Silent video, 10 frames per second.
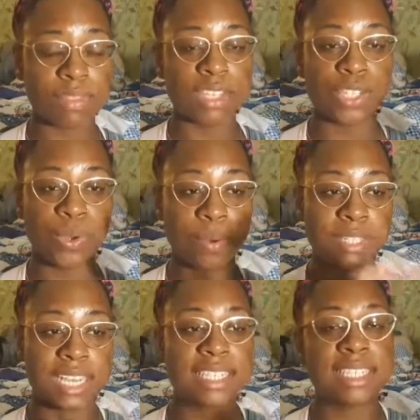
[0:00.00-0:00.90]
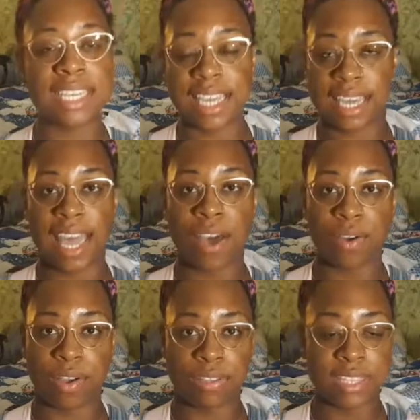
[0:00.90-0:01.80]
so it was like sticking out
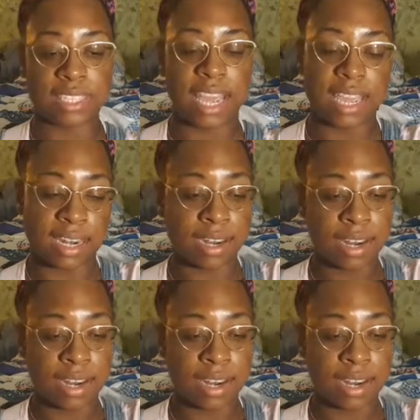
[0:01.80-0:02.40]
on the side.